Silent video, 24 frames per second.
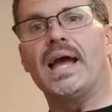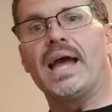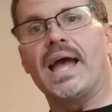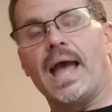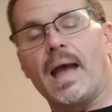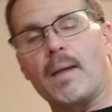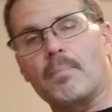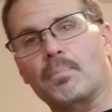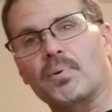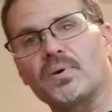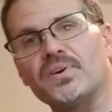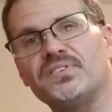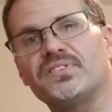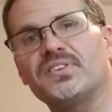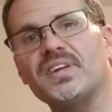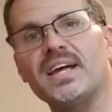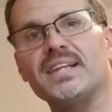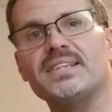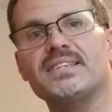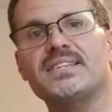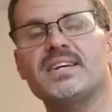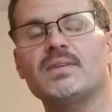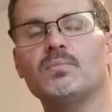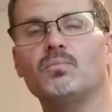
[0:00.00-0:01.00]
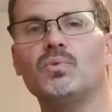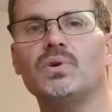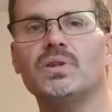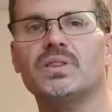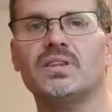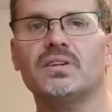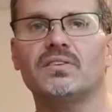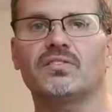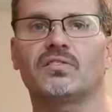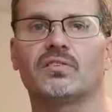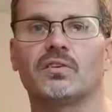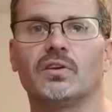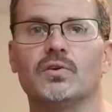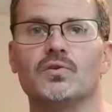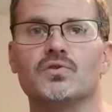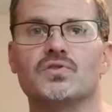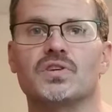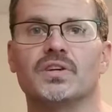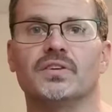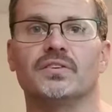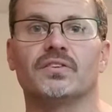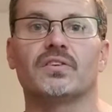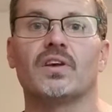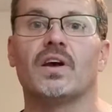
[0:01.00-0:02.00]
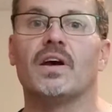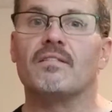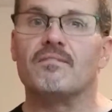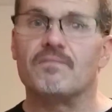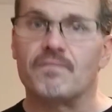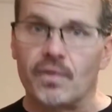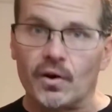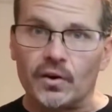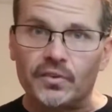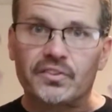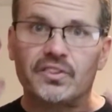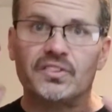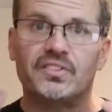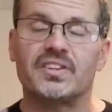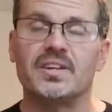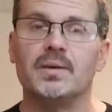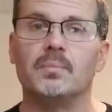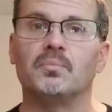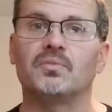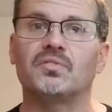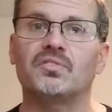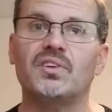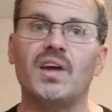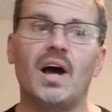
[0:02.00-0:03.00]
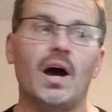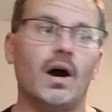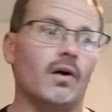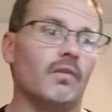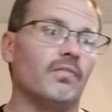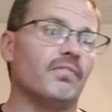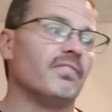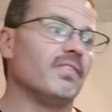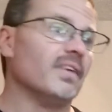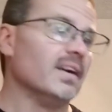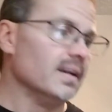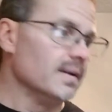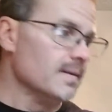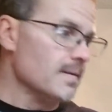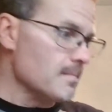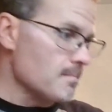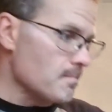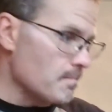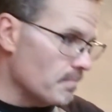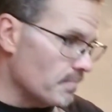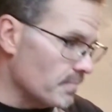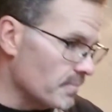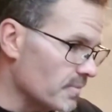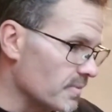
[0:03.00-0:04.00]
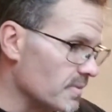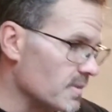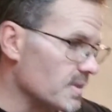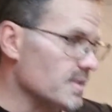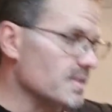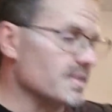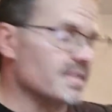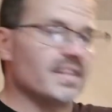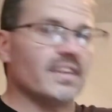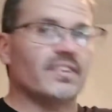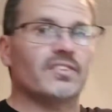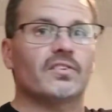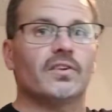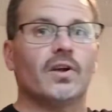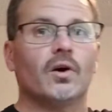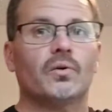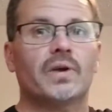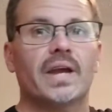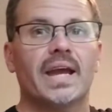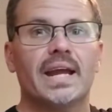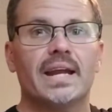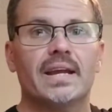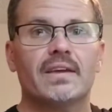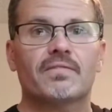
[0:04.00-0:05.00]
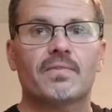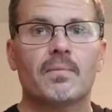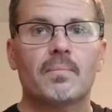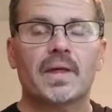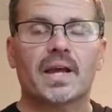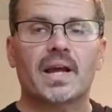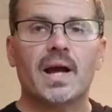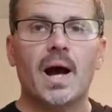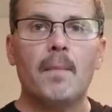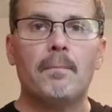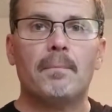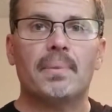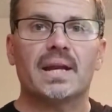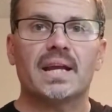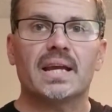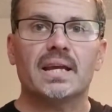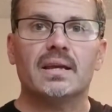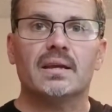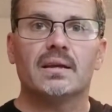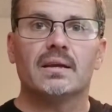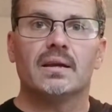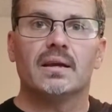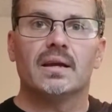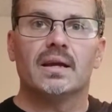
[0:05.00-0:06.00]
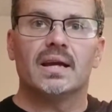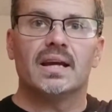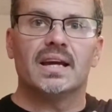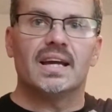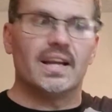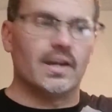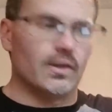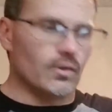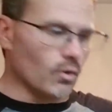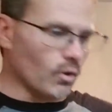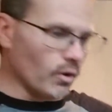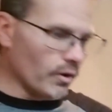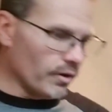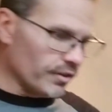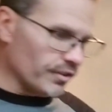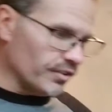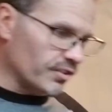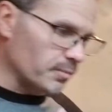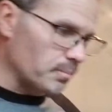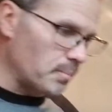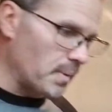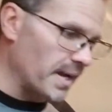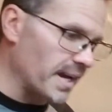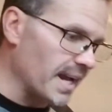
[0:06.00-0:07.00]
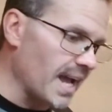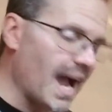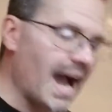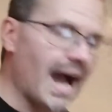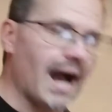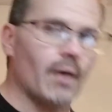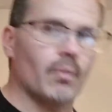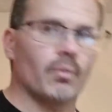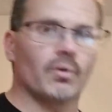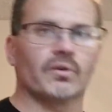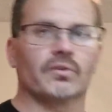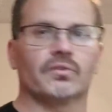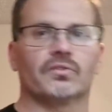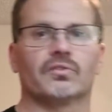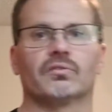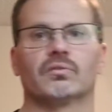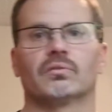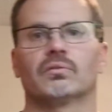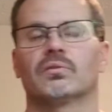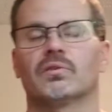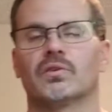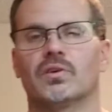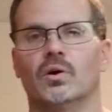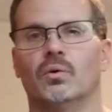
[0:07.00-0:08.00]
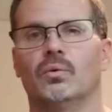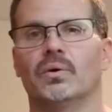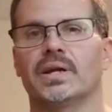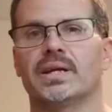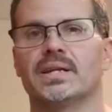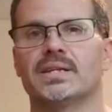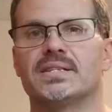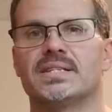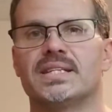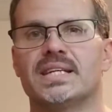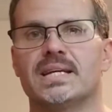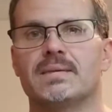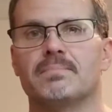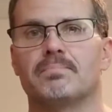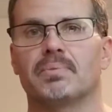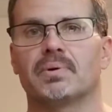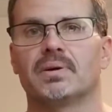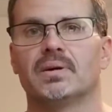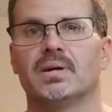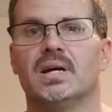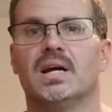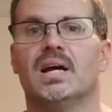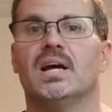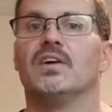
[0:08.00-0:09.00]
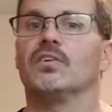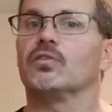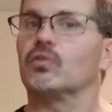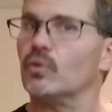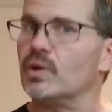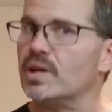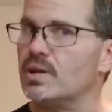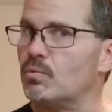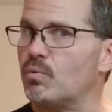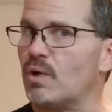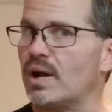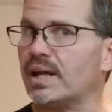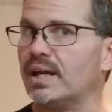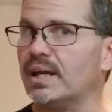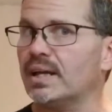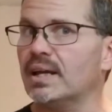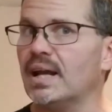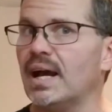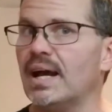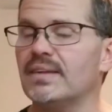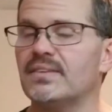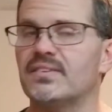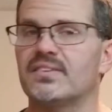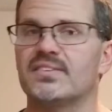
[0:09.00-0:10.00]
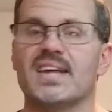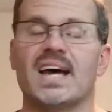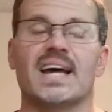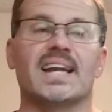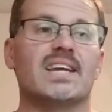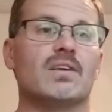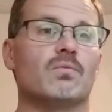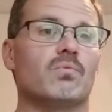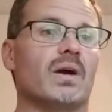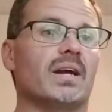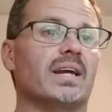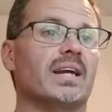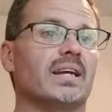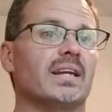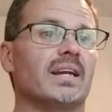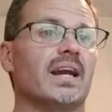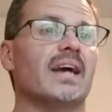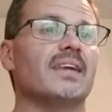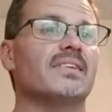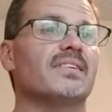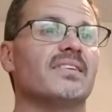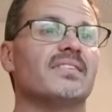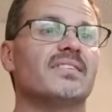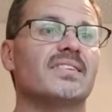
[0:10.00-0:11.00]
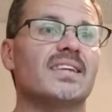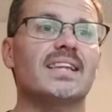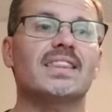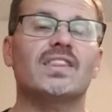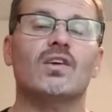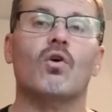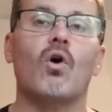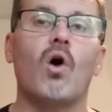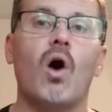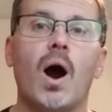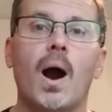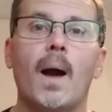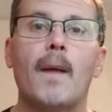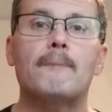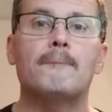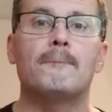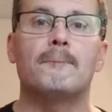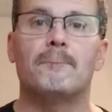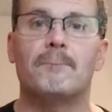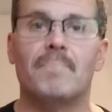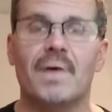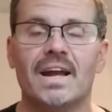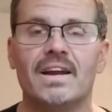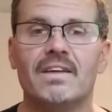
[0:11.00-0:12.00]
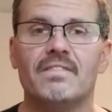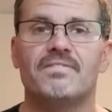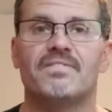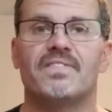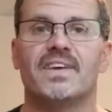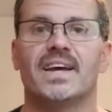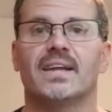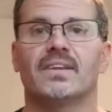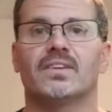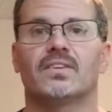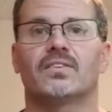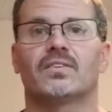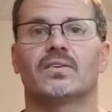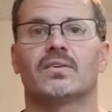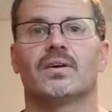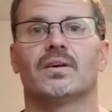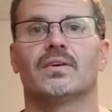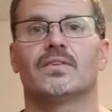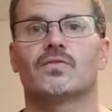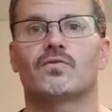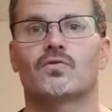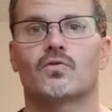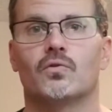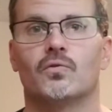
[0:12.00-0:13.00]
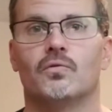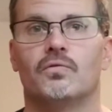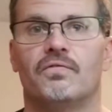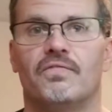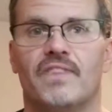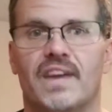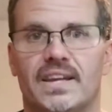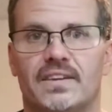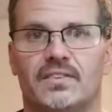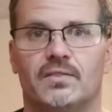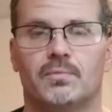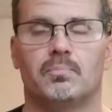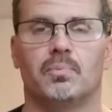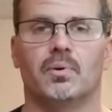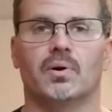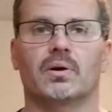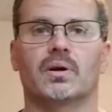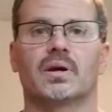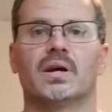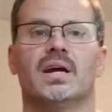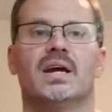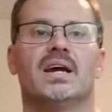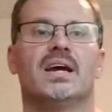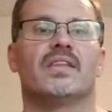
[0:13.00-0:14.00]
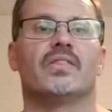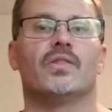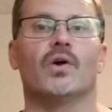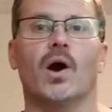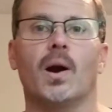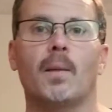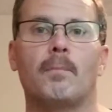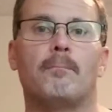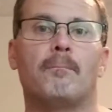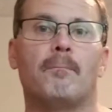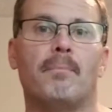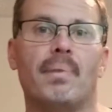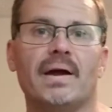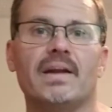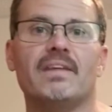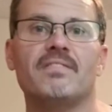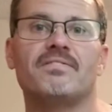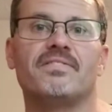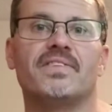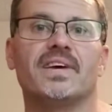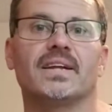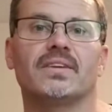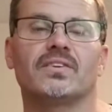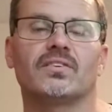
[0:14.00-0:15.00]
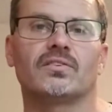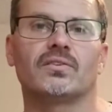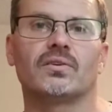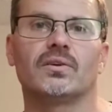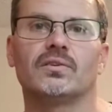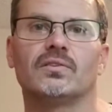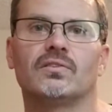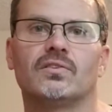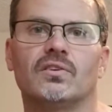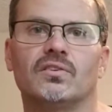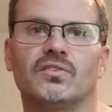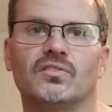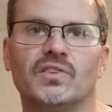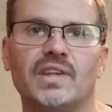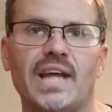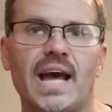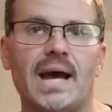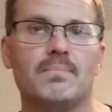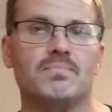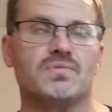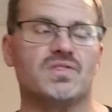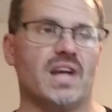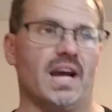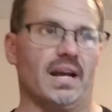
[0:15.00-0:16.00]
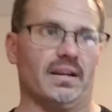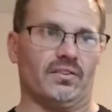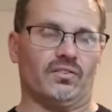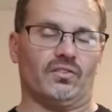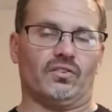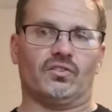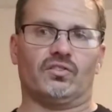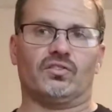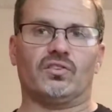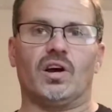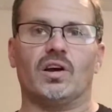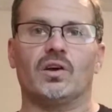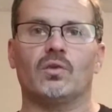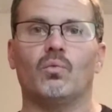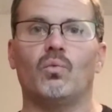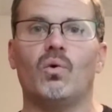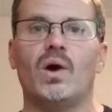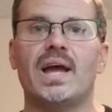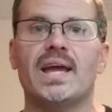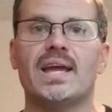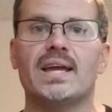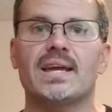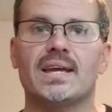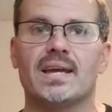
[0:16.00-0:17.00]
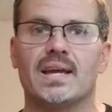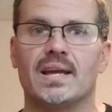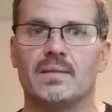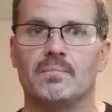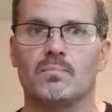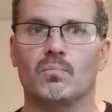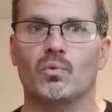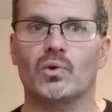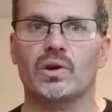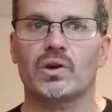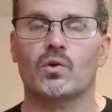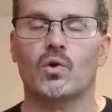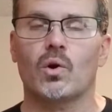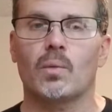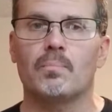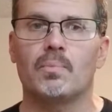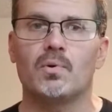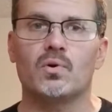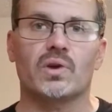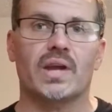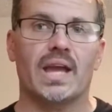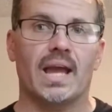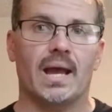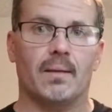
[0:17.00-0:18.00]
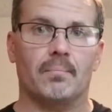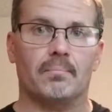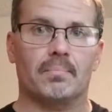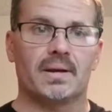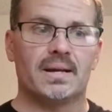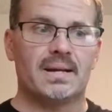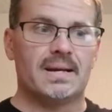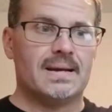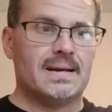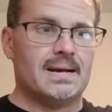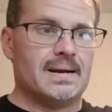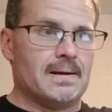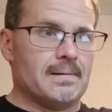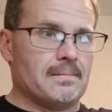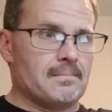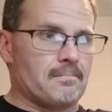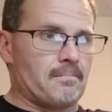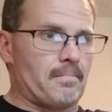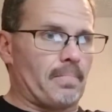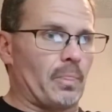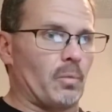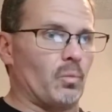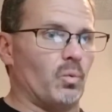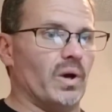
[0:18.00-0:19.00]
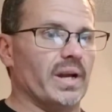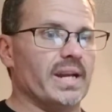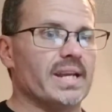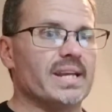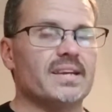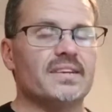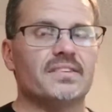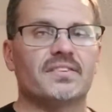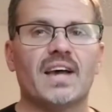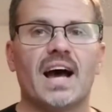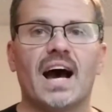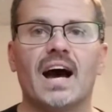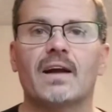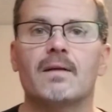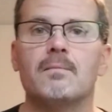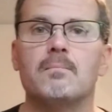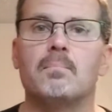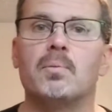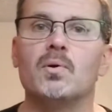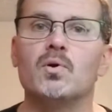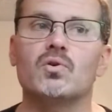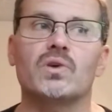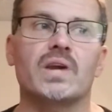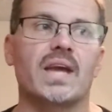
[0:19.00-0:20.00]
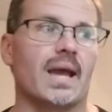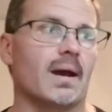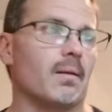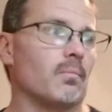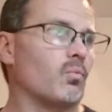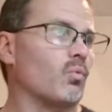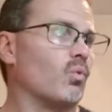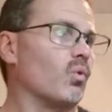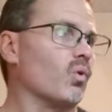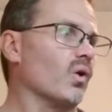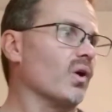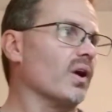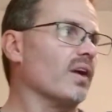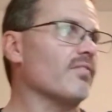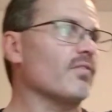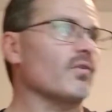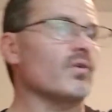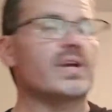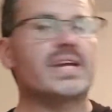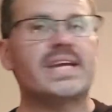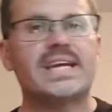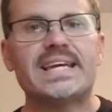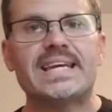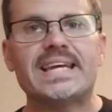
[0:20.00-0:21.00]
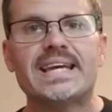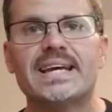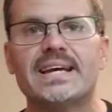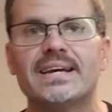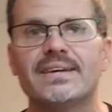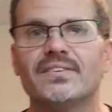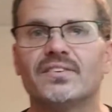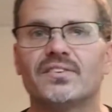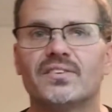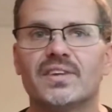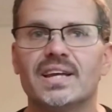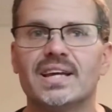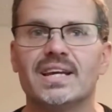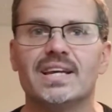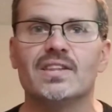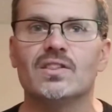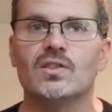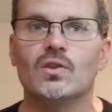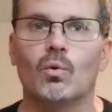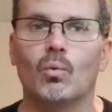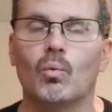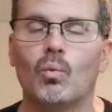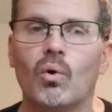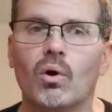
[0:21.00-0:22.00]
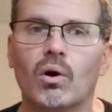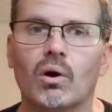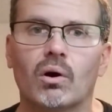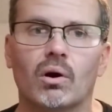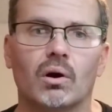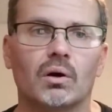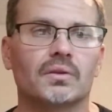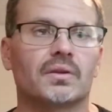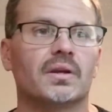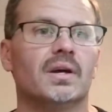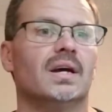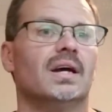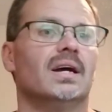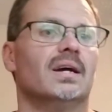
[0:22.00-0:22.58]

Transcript: and present him with the solutions versus himself dislocating from the company in order to spend hours going deep. So he recognizes that. He recognizes that there are benefits to Facebook. There are benefits to Snapchat. Son away in Marine Corps boot camp. When he's out of boot camp, wherever he is in the world,